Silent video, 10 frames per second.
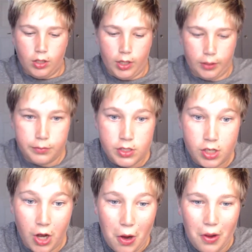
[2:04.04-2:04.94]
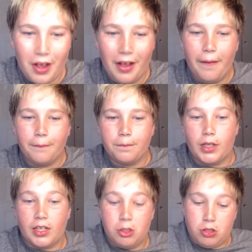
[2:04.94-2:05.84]
Yeah, so
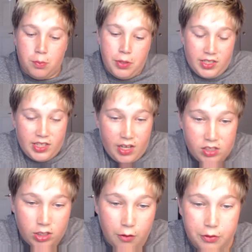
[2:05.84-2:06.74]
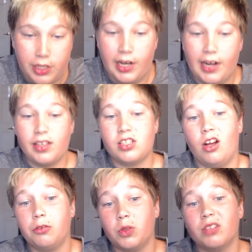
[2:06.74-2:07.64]
I can do some pretty dang stuff with that editing
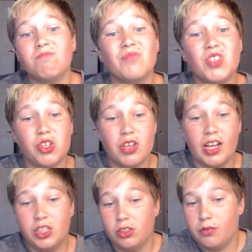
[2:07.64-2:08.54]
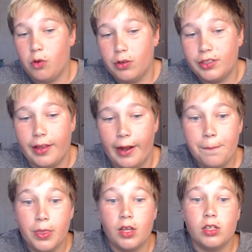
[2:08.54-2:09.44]
software, so you guys should look forward to that.
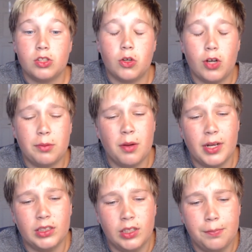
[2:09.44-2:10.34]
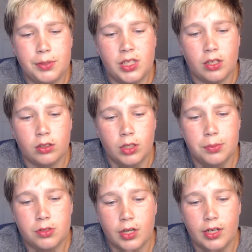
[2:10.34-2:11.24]
Sorry about my lipstick
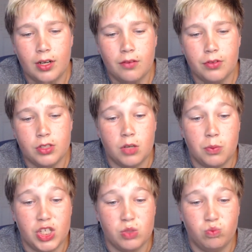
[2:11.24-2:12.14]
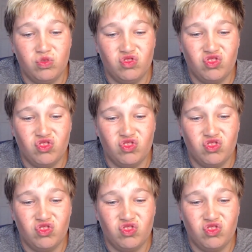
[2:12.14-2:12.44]
lips right now for some reason.